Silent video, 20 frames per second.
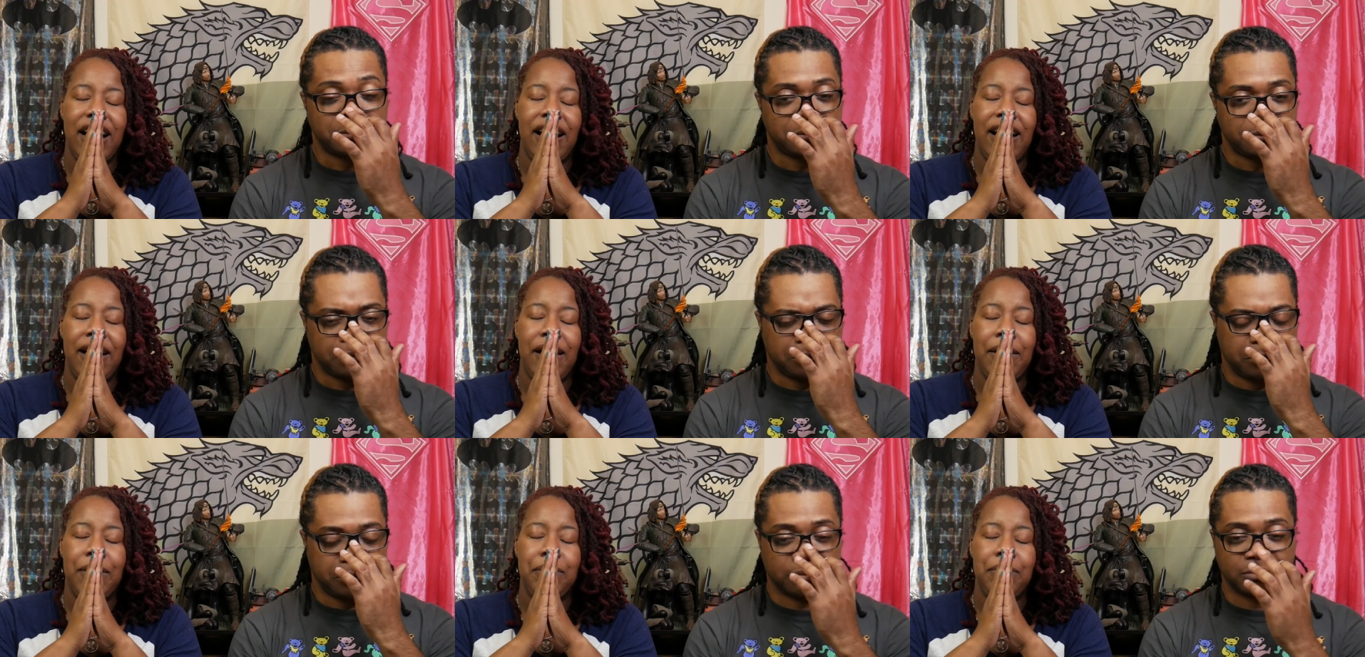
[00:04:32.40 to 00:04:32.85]

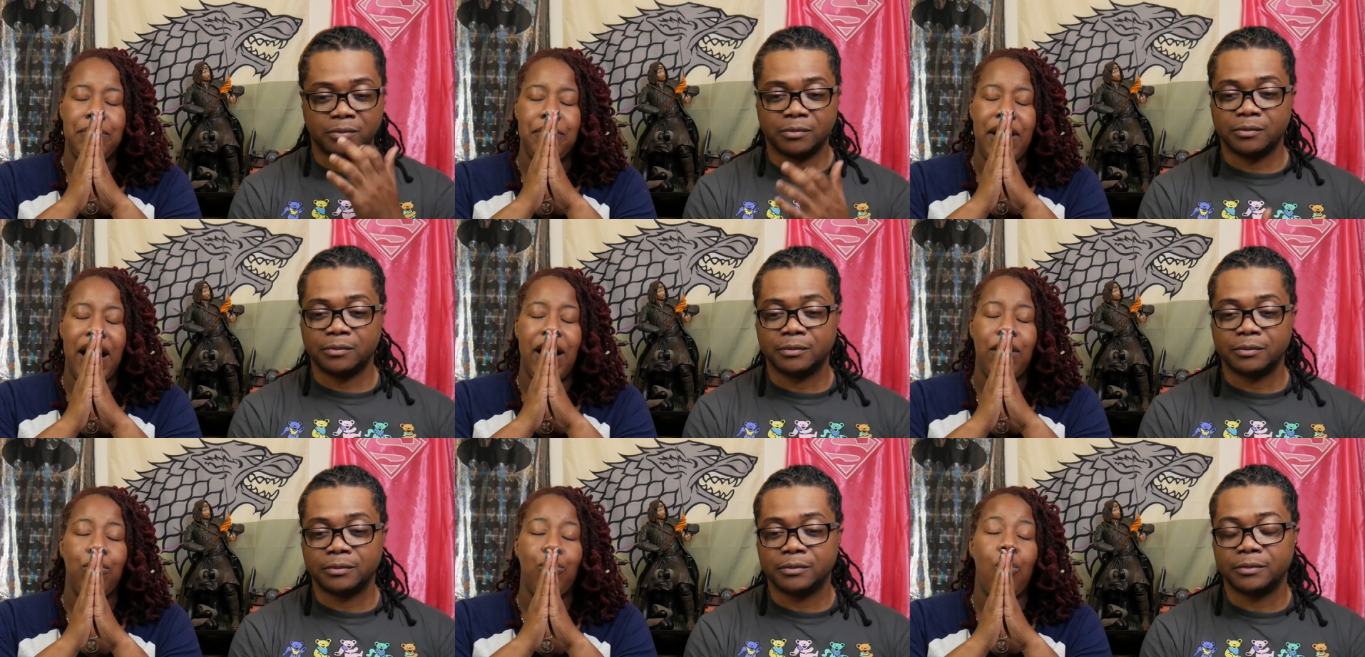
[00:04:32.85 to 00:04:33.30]
Speaker 1: um,
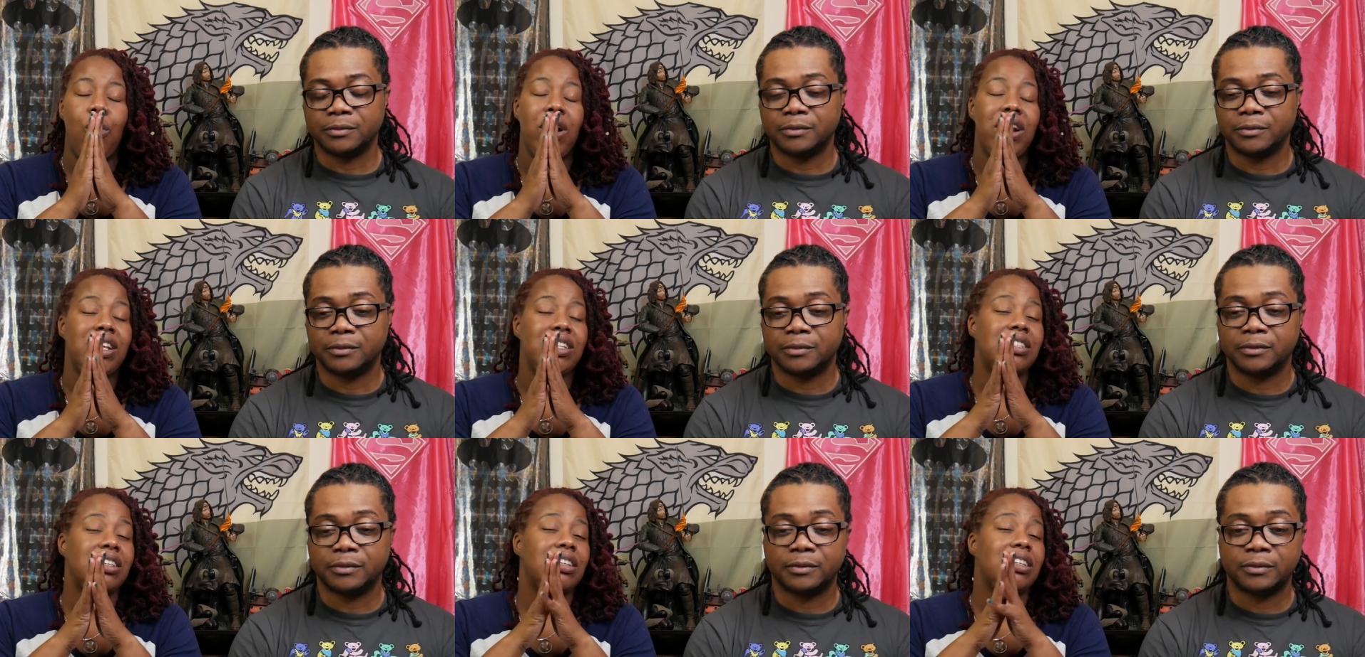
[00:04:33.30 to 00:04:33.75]
I
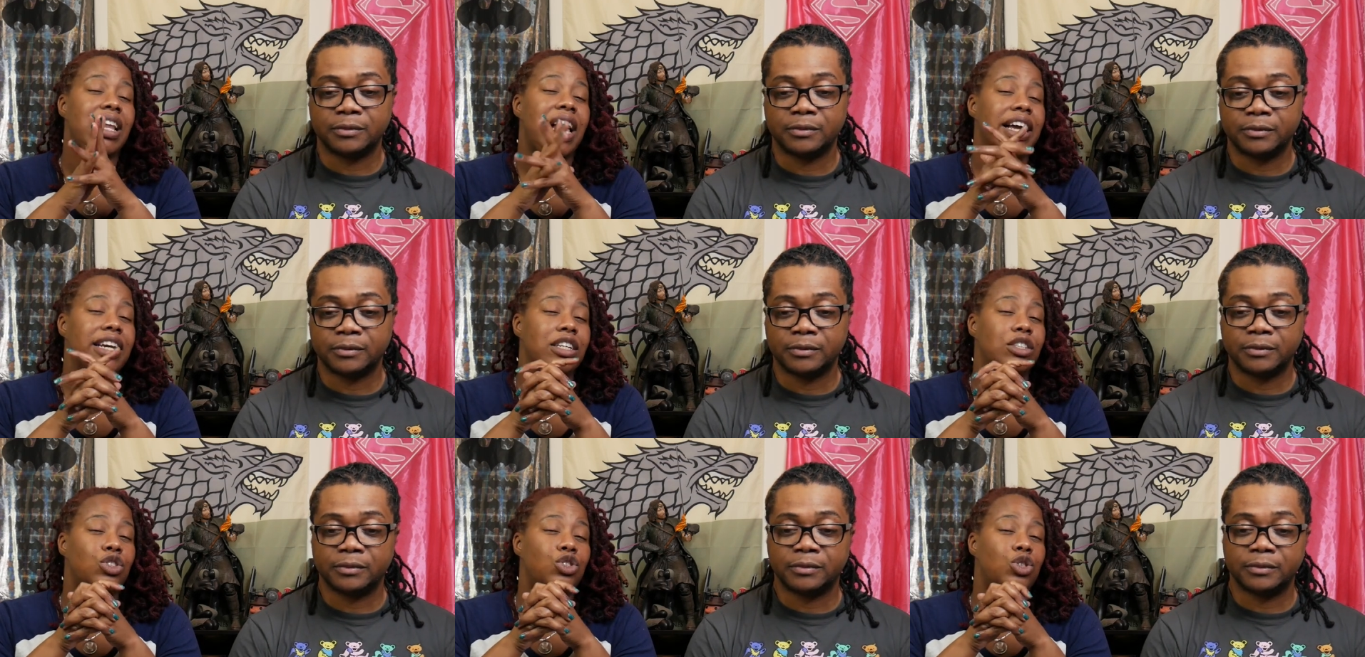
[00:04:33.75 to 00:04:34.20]
wanted to
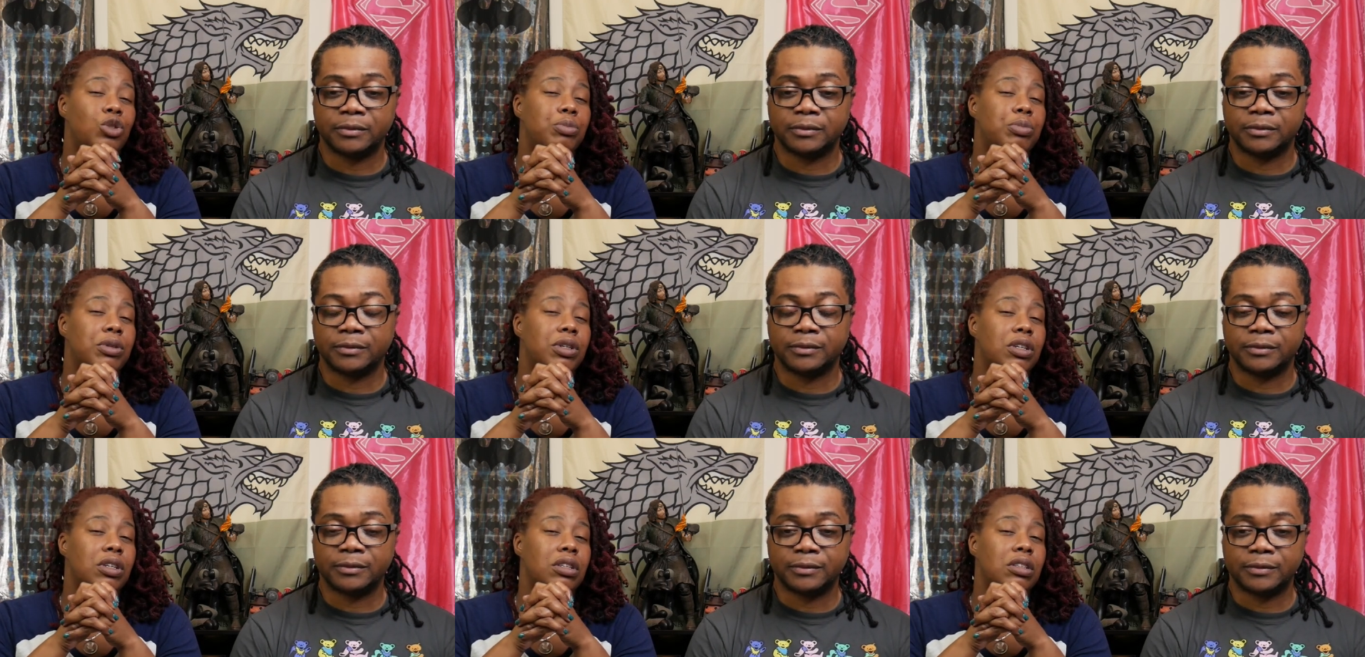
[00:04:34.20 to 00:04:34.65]
like
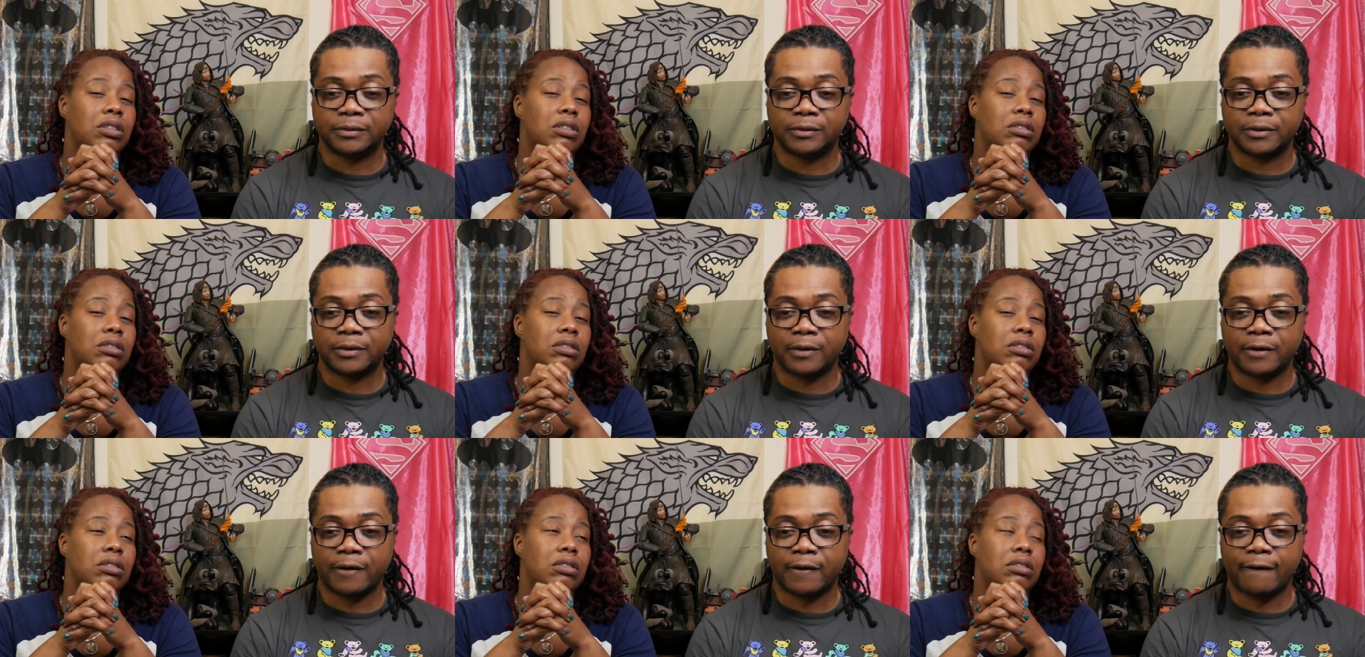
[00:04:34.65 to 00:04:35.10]

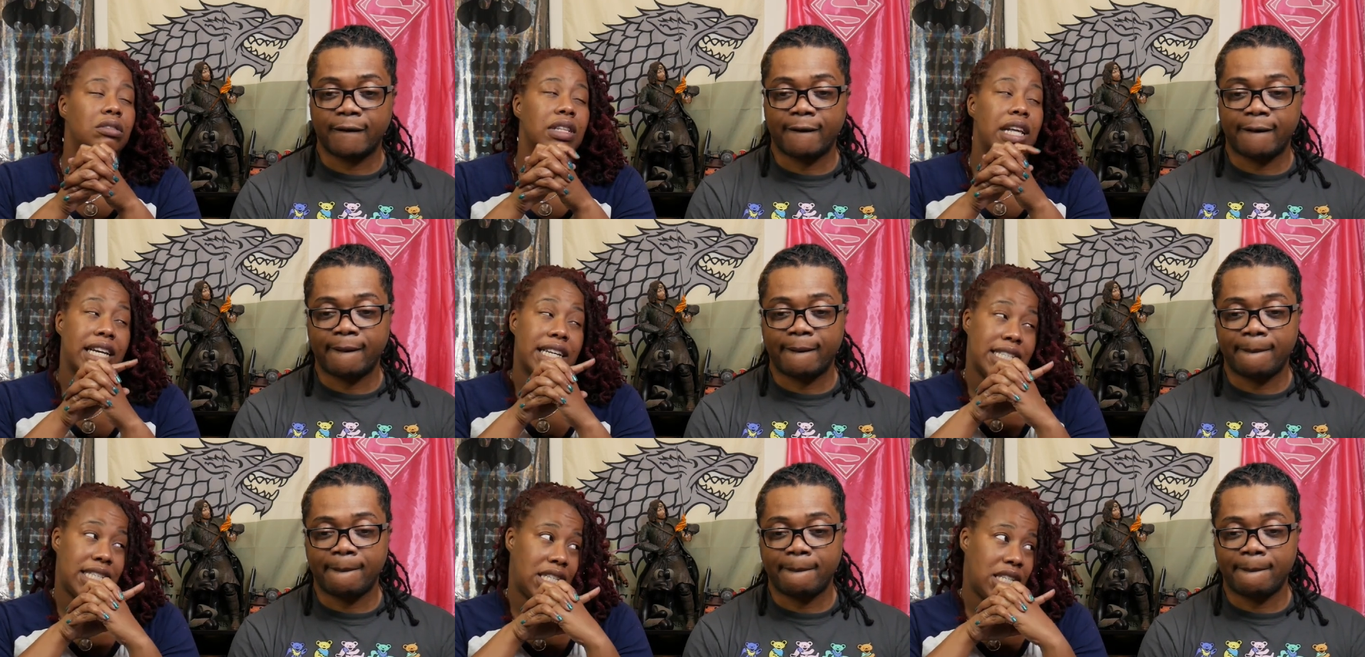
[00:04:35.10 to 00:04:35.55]
Jupiter
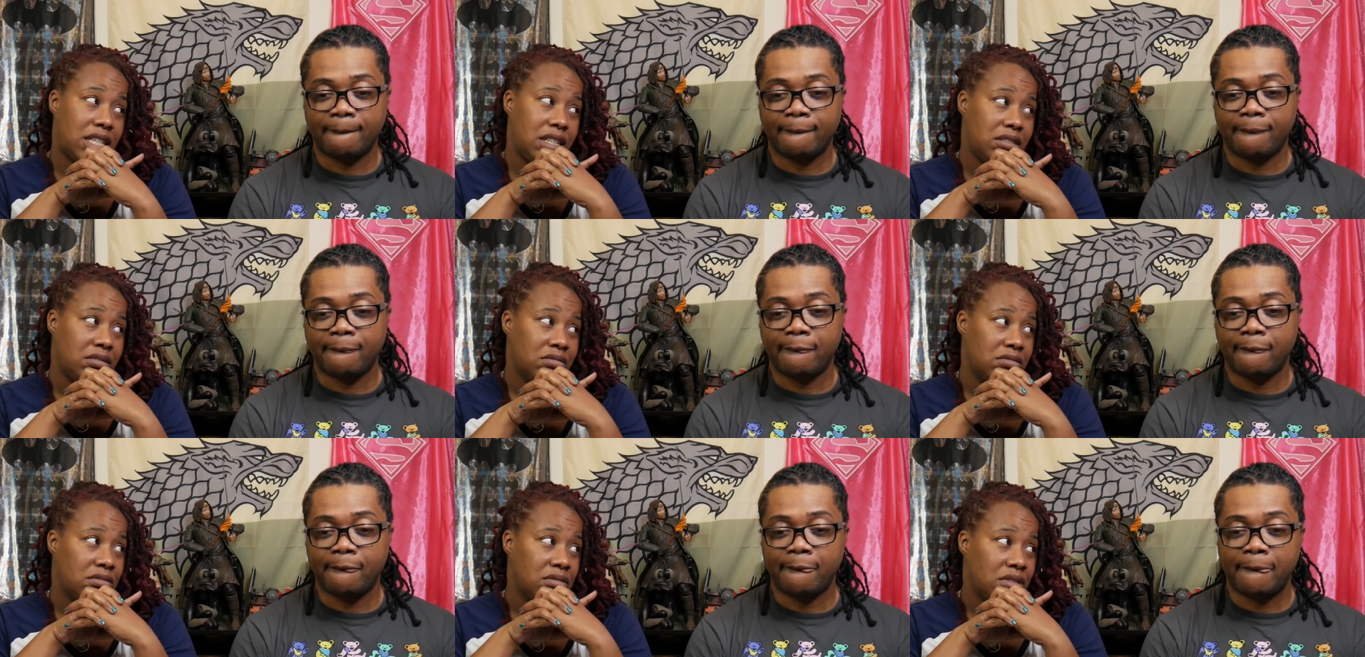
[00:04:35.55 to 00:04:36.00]

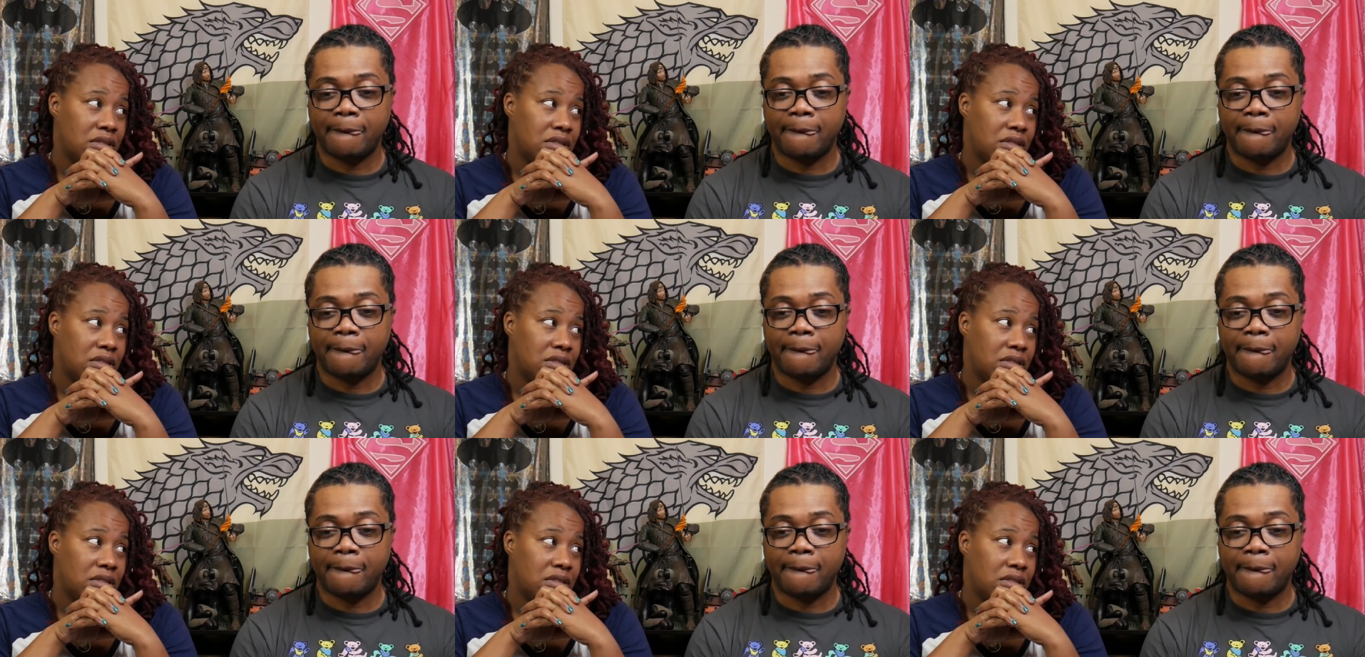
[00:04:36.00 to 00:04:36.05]
Legacy